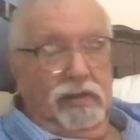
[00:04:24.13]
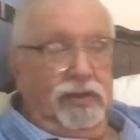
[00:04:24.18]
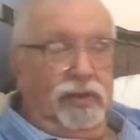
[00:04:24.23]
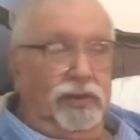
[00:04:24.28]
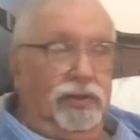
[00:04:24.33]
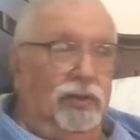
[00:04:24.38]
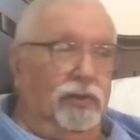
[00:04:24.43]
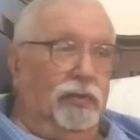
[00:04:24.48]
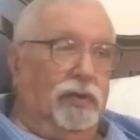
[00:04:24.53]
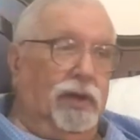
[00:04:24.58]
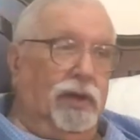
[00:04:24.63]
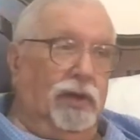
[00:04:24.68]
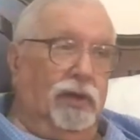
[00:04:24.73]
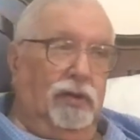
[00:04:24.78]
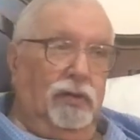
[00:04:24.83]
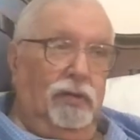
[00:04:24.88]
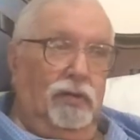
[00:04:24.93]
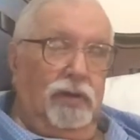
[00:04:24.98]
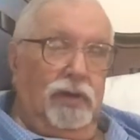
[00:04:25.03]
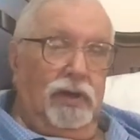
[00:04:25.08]
You
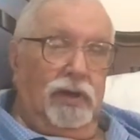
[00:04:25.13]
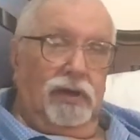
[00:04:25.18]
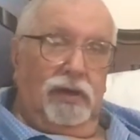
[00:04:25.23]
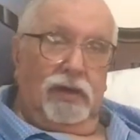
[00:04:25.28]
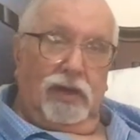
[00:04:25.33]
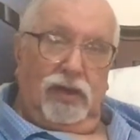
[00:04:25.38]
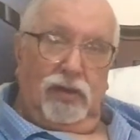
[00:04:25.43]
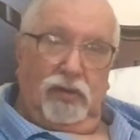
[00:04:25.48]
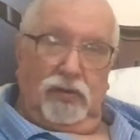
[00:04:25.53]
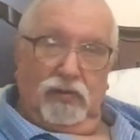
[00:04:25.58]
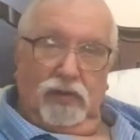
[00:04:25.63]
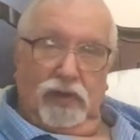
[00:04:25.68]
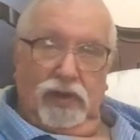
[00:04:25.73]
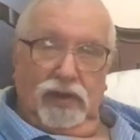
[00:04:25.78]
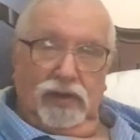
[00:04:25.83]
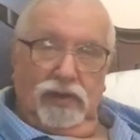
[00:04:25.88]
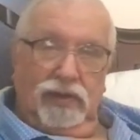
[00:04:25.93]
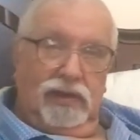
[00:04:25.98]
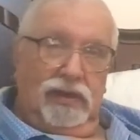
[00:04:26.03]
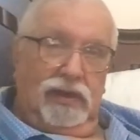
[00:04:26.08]
go over
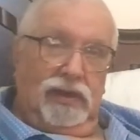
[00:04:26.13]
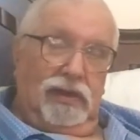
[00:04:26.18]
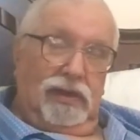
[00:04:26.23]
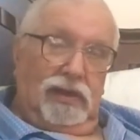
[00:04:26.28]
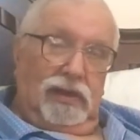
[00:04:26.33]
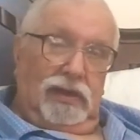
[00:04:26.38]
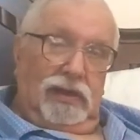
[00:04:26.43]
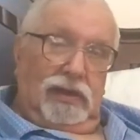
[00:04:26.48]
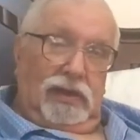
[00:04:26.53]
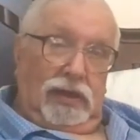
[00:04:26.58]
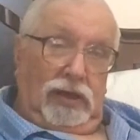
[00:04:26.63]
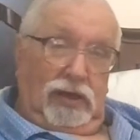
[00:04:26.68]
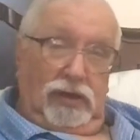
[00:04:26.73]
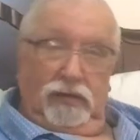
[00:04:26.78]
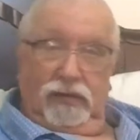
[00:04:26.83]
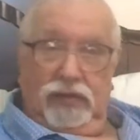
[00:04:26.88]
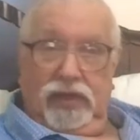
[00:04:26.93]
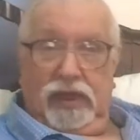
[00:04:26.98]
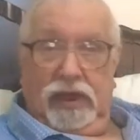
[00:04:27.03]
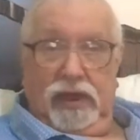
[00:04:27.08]

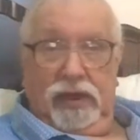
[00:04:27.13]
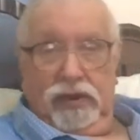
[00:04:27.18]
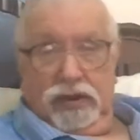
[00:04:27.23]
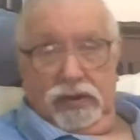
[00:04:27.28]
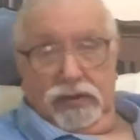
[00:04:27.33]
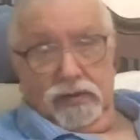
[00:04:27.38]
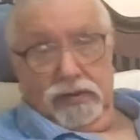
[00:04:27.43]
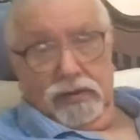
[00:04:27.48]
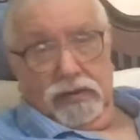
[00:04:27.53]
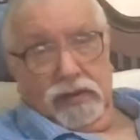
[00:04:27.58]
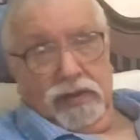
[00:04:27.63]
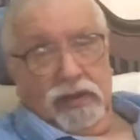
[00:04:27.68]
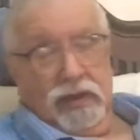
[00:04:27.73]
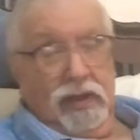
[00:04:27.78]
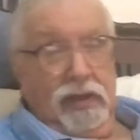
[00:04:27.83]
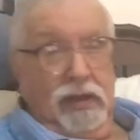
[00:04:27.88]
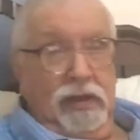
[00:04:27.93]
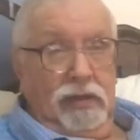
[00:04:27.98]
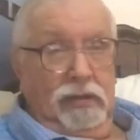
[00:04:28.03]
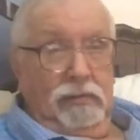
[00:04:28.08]
that
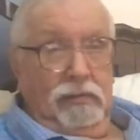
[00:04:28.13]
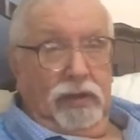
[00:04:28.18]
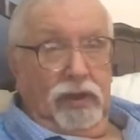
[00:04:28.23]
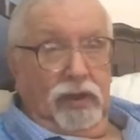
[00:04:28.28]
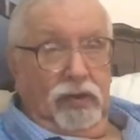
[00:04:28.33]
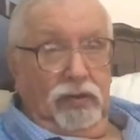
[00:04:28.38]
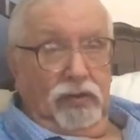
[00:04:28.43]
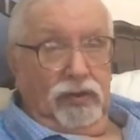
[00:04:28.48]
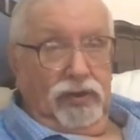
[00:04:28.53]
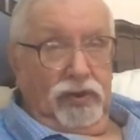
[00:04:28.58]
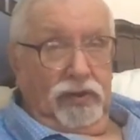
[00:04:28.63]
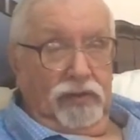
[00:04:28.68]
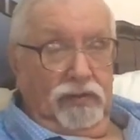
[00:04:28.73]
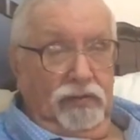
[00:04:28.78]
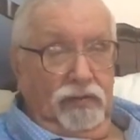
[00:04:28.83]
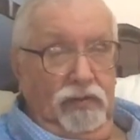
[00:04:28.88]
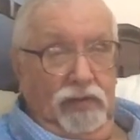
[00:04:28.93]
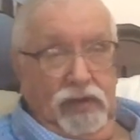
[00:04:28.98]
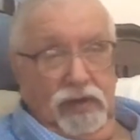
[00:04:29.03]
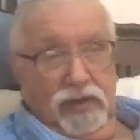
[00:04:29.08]
because
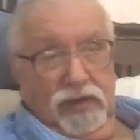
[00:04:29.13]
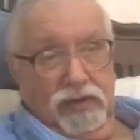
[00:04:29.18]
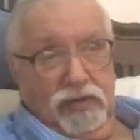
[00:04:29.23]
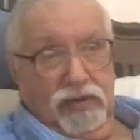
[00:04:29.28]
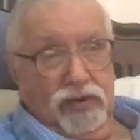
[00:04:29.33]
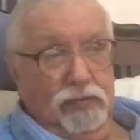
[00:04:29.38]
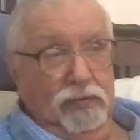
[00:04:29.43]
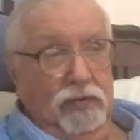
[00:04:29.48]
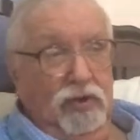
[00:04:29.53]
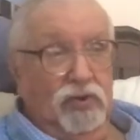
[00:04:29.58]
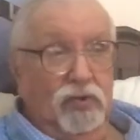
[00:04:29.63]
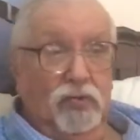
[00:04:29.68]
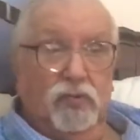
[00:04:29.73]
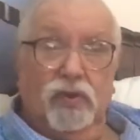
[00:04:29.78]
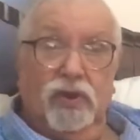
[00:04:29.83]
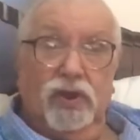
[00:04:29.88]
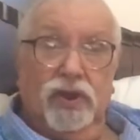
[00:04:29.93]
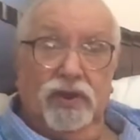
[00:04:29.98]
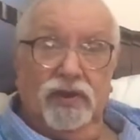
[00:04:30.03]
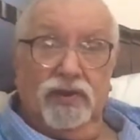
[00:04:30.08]
of special
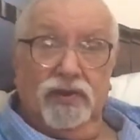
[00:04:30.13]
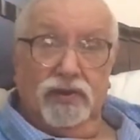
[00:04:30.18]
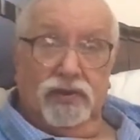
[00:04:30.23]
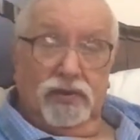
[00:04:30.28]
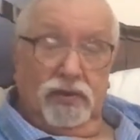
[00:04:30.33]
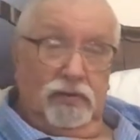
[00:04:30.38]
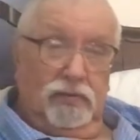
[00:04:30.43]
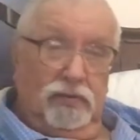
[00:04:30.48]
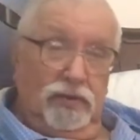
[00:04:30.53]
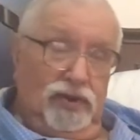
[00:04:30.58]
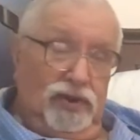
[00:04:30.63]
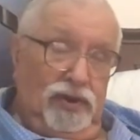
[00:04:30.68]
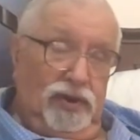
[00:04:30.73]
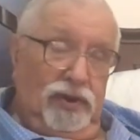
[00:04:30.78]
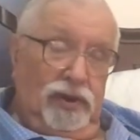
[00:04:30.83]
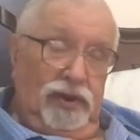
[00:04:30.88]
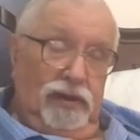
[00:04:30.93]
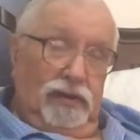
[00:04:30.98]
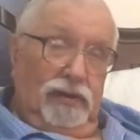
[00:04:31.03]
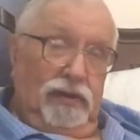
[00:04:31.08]
needs, shall we say,
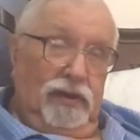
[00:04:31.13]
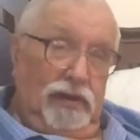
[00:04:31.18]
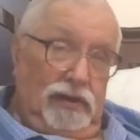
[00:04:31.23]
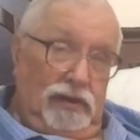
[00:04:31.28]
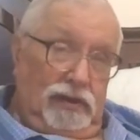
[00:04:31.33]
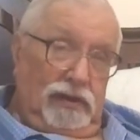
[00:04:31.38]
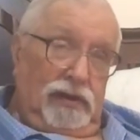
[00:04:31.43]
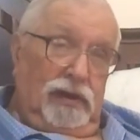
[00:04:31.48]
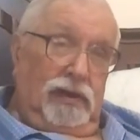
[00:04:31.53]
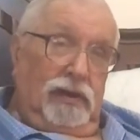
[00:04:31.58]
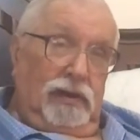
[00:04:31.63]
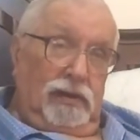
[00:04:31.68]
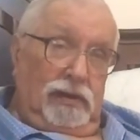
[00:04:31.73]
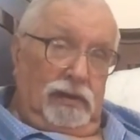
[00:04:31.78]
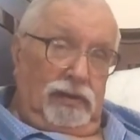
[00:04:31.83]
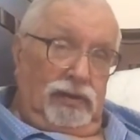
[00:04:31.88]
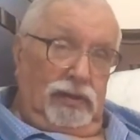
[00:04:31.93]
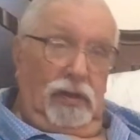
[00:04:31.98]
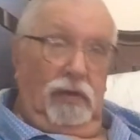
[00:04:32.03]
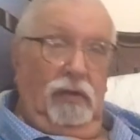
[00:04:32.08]

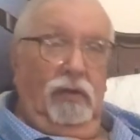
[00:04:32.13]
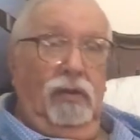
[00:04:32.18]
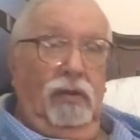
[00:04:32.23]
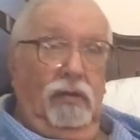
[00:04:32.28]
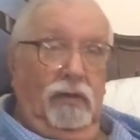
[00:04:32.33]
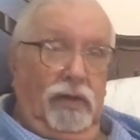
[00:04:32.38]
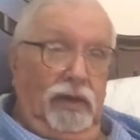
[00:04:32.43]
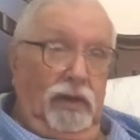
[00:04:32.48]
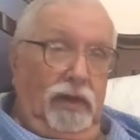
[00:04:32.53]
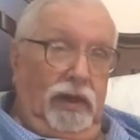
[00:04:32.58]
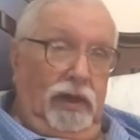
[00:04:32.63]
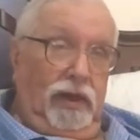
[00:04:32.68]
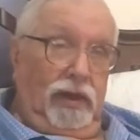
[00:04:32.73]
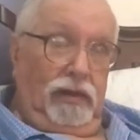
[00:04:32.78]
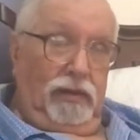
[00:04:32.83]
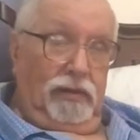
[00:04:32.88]
and the whole lot can go.